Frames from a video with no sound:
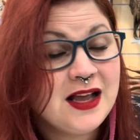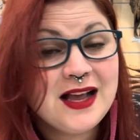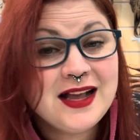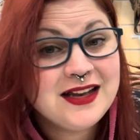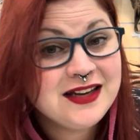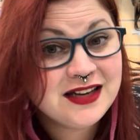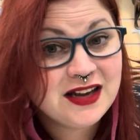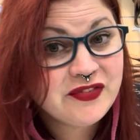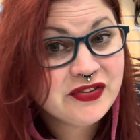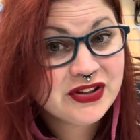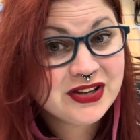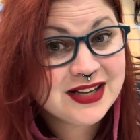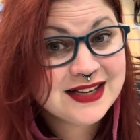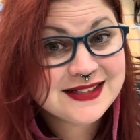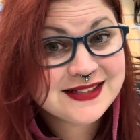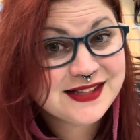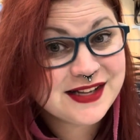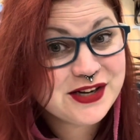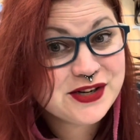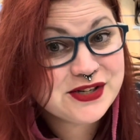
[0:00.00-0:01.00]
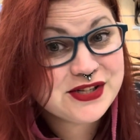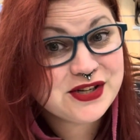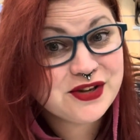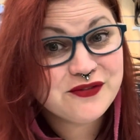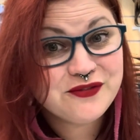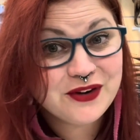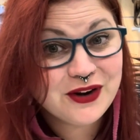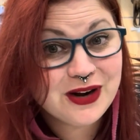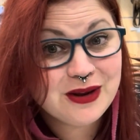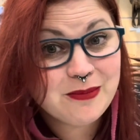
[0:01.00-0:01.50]
Nevertheless, they are still
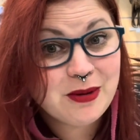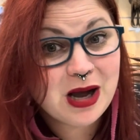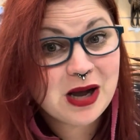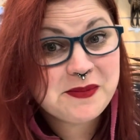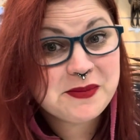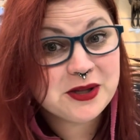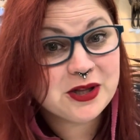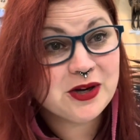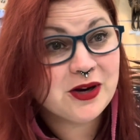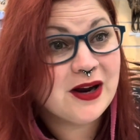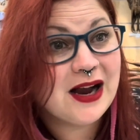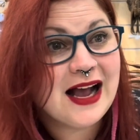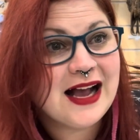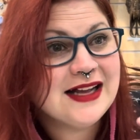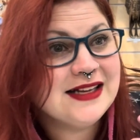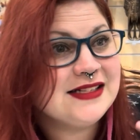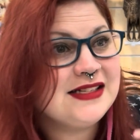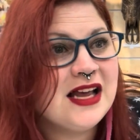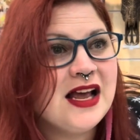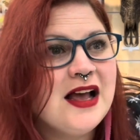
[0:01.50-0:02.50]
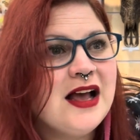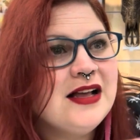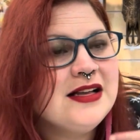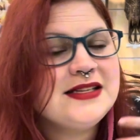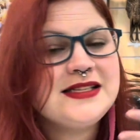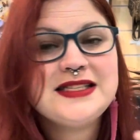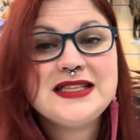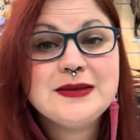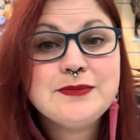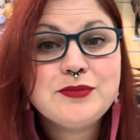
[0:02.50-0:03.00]
very popular as
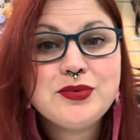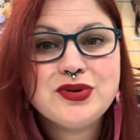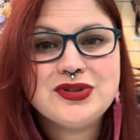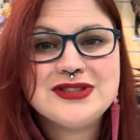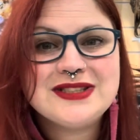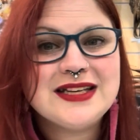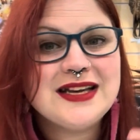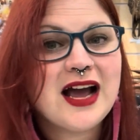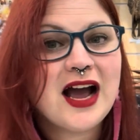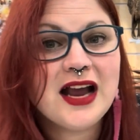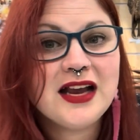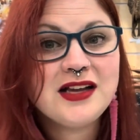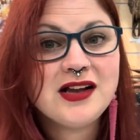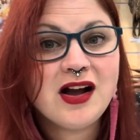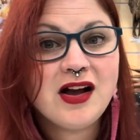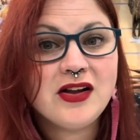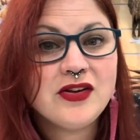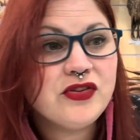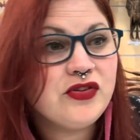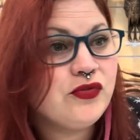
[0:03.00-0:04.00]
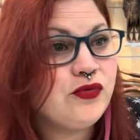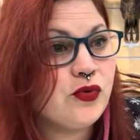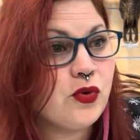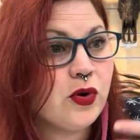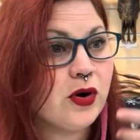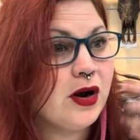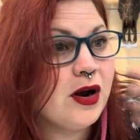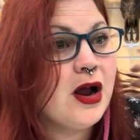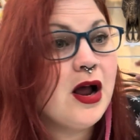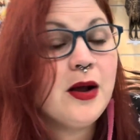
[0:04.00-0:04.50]
symbols and icons
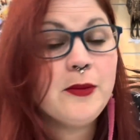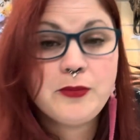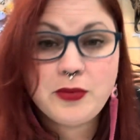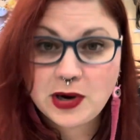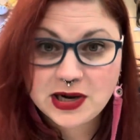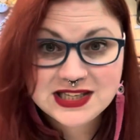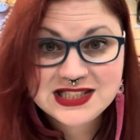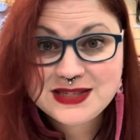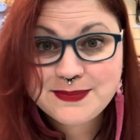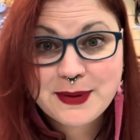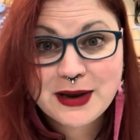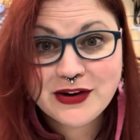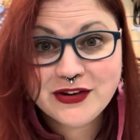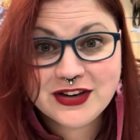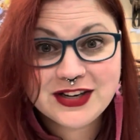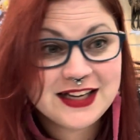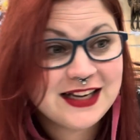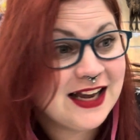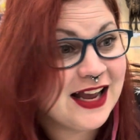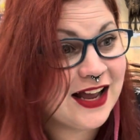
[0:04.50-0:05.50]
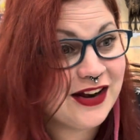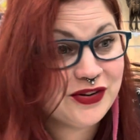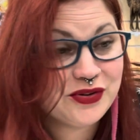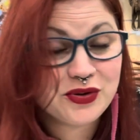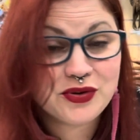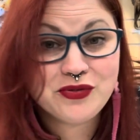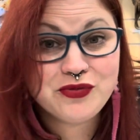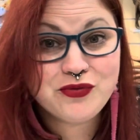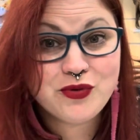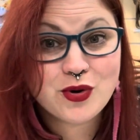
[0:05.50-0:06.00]
for prosperity and good
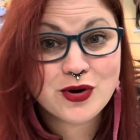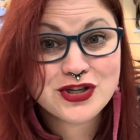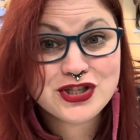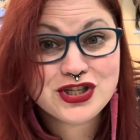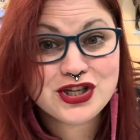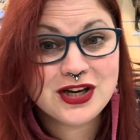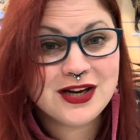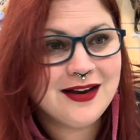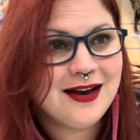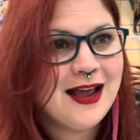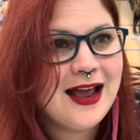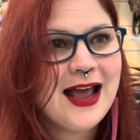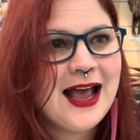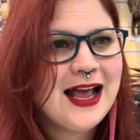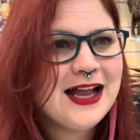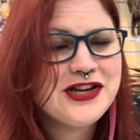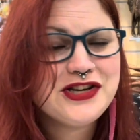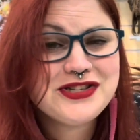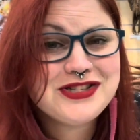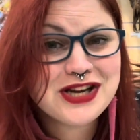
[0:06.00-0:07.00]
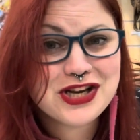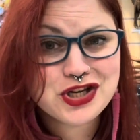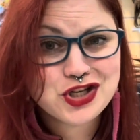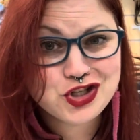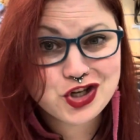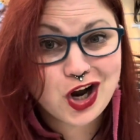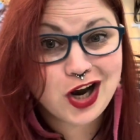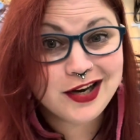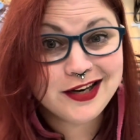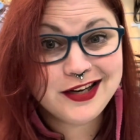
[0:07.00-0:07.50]
fortune and just a
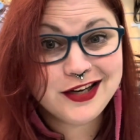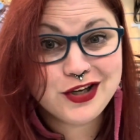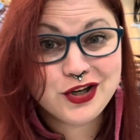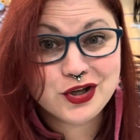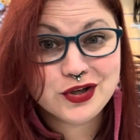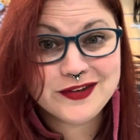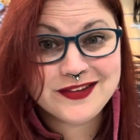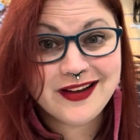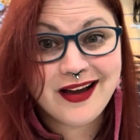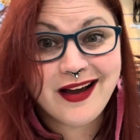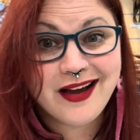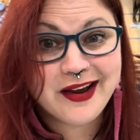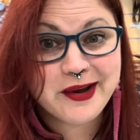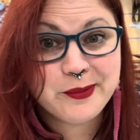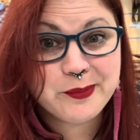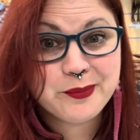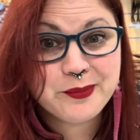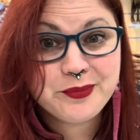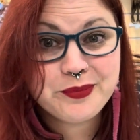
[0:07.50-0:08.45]
jolly good time.